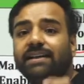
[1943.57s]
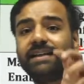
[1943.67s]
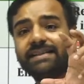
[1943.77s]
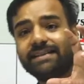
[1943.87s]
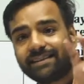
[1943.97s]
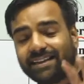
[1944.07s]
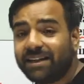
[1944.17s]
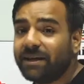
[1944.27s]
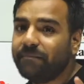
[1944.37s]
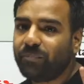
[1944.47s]
is the
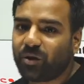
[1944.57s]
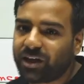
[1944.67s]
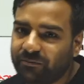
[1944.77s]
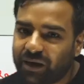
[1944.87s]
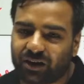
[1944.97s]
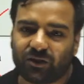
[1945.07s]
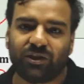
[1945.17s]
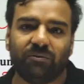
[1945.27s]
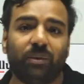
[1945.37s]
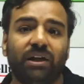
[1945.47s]
important part of
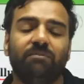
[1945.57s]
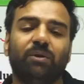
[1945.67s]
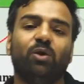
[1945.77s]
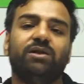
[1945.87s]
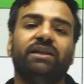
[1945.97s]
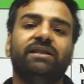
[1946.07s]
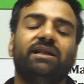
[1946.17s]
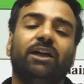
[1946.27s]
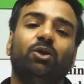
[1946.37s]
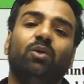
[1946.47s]
the brain because it is
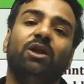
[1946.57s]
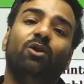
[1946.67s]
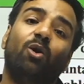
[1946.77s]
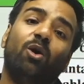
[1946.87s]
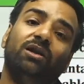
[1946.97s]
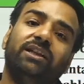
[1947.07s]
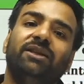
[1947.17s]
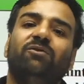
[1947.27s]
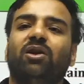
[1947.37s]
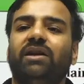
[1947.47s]
controlling all the
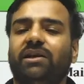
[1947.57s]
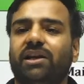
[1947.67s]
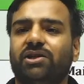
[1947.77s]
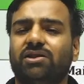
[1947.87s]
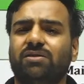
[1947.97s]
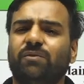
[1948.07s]
involuntary actions.